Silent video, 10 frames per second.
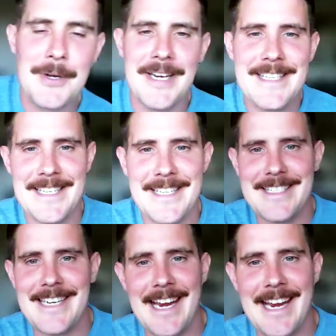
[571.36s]
crazy in
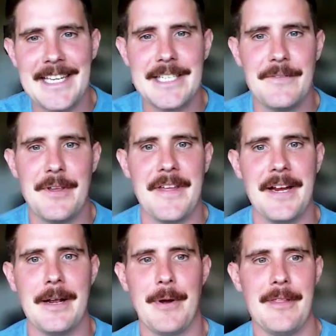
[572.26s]
this day and age, if you
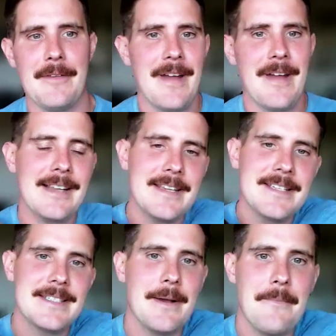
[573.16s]
think about it. The fact that
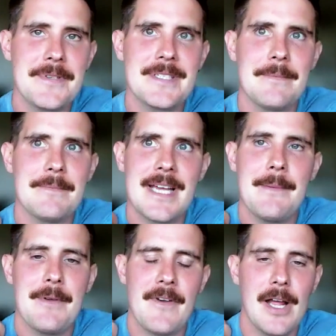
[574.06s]
some
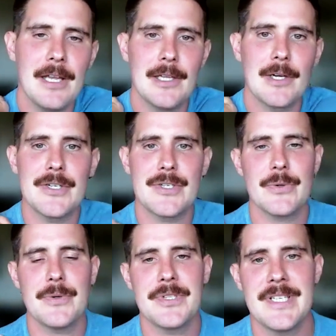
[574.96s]
type of alert
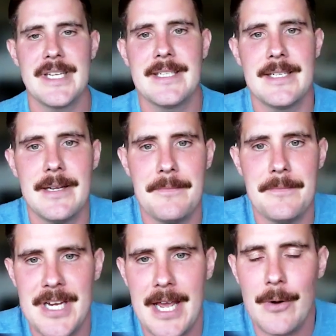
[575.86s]
or
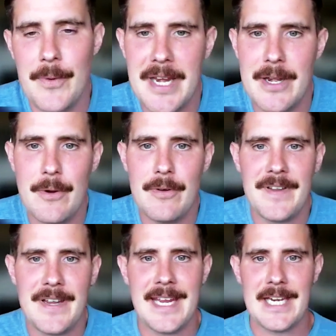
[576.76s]
system-generated
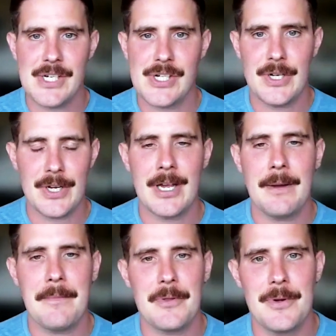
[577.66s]
notification could
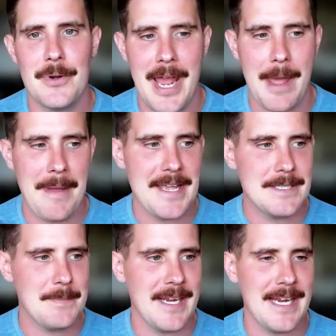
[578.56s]
come through to an
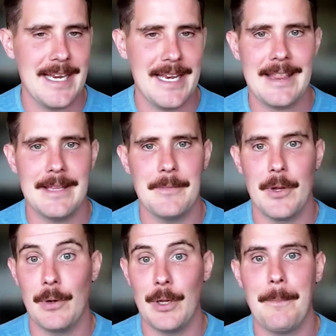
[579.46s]
MSP, let them
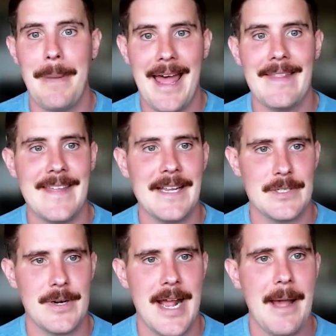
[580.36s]
know, look, bad
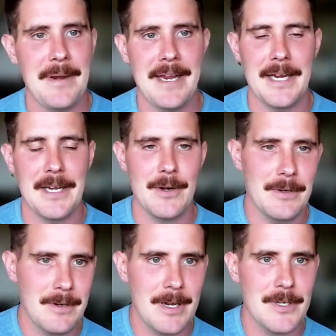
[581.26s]
things are happening, and
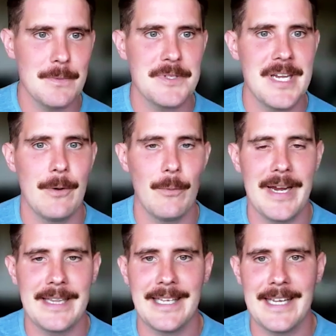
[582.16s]
you're 100%
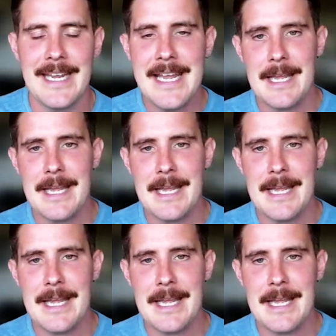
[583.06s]
right. The